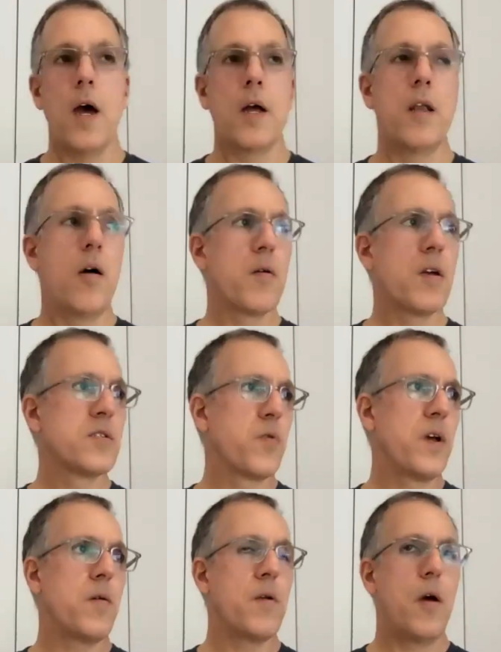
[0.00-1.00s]
no, because
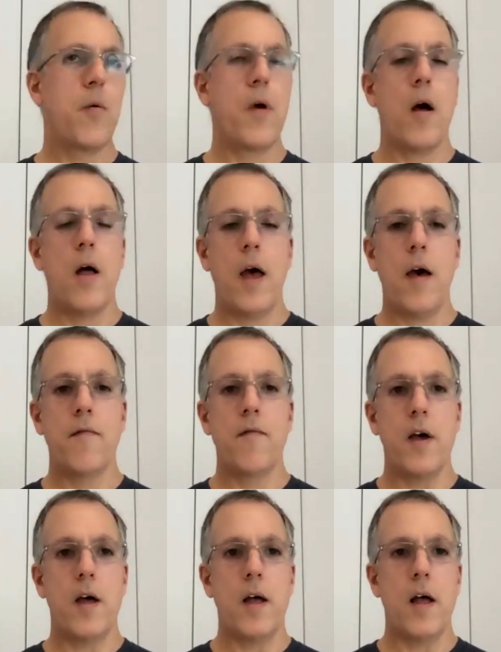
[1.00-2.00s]
we all have,
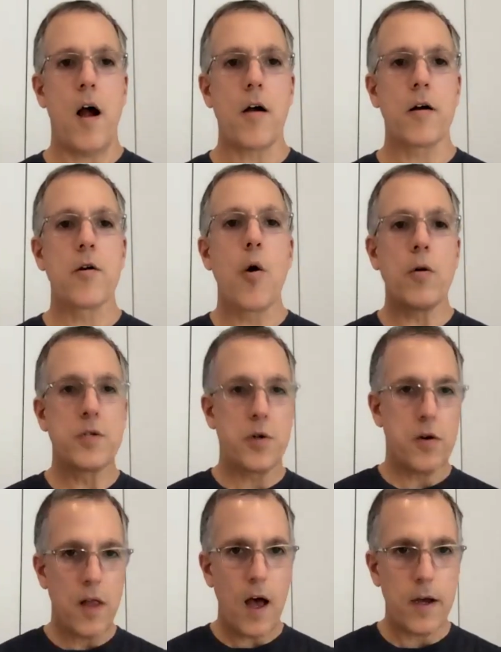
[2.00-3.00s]
our goals are
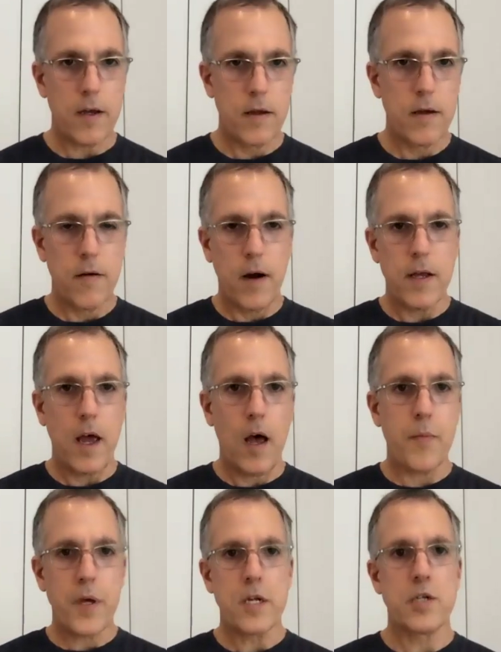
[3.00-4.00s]
aligned, right, to
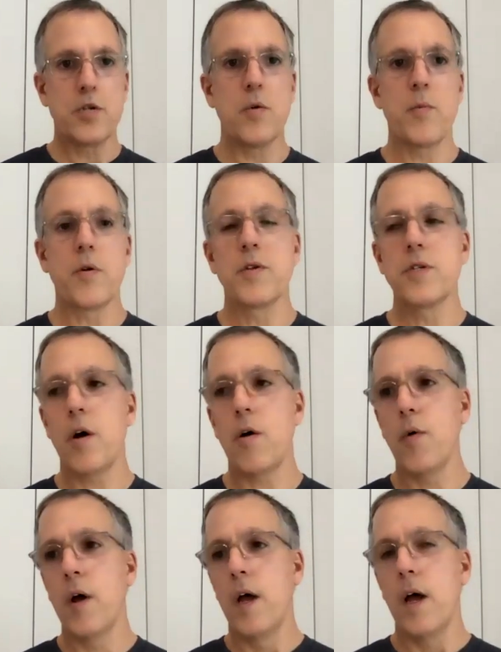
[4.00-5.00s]
help the consumers.
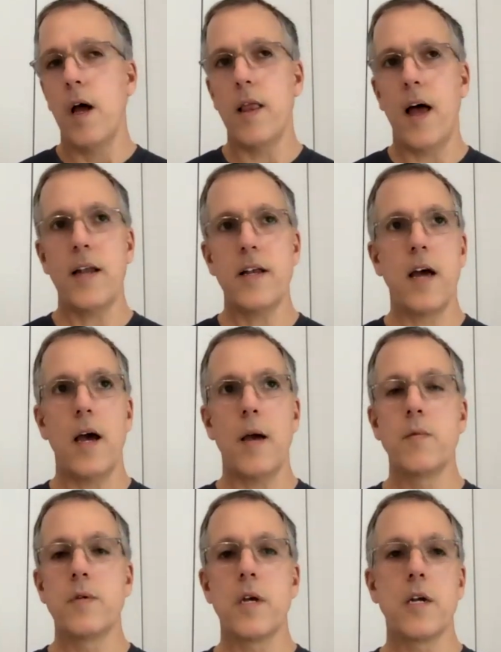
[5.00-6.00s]
So a lot of
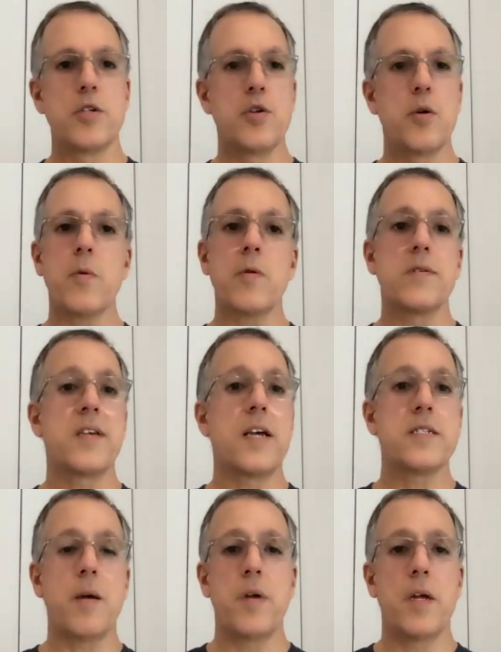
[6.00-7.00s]
times the consumer will say
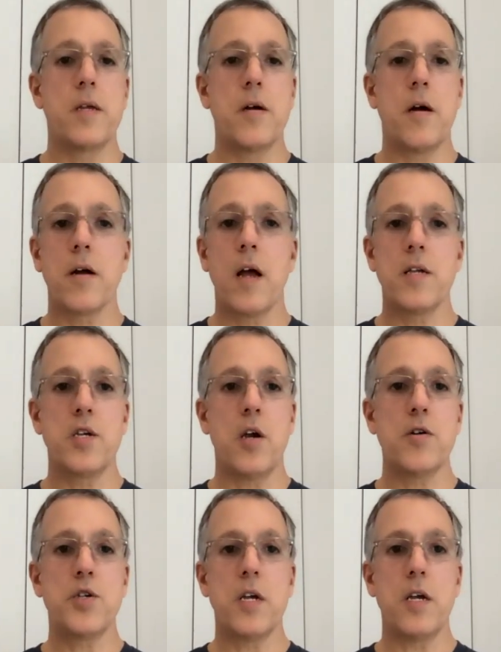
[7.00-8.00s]
something to our
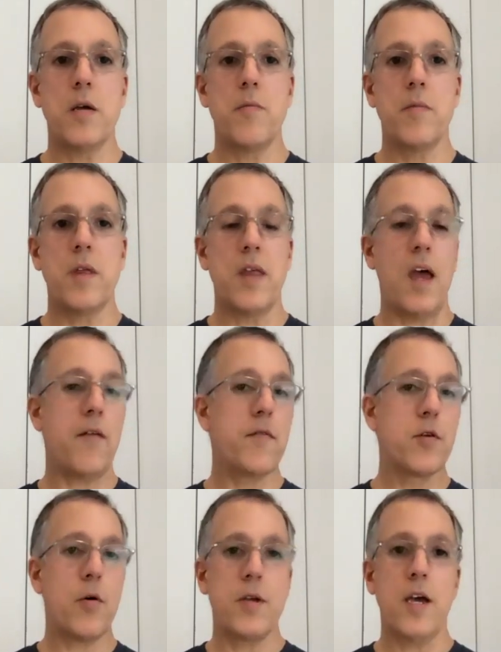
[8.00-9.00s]
concierge team that they haven't
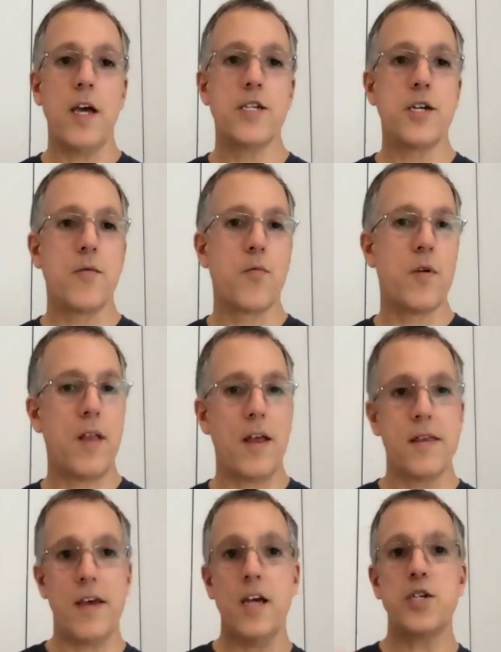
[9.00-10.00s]
told the agent, and we'll let
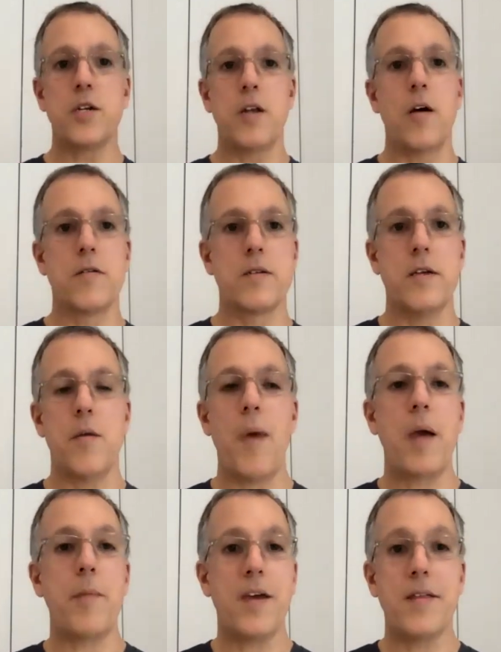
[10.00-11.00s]
the agent know. It
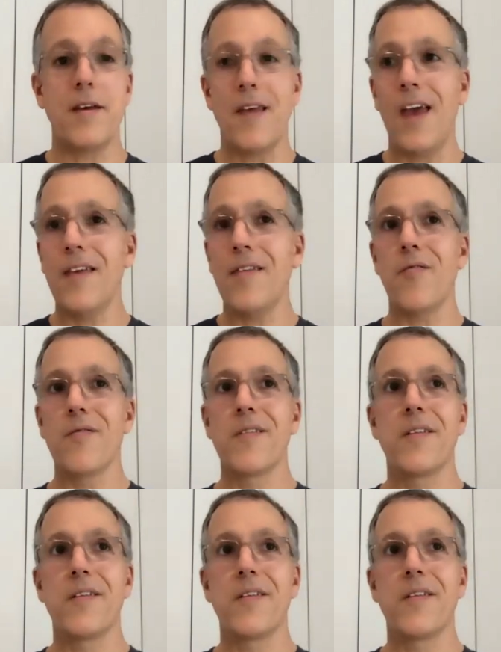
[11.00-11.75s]
might be that, hey, they're